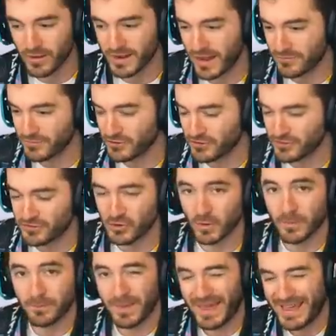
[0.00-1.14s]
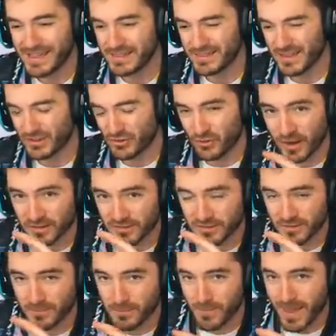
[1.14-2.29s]
I'd have to just do a paint that tries
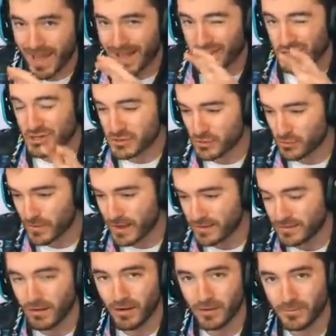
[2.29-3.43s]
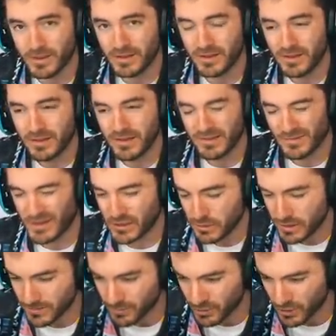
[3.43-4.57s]
to match the red carbon, but you
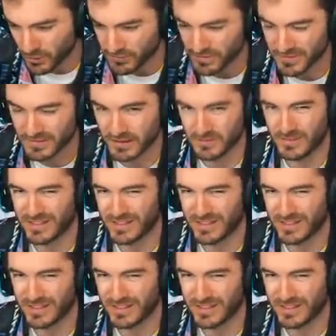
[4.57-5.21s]
look up close and it's going to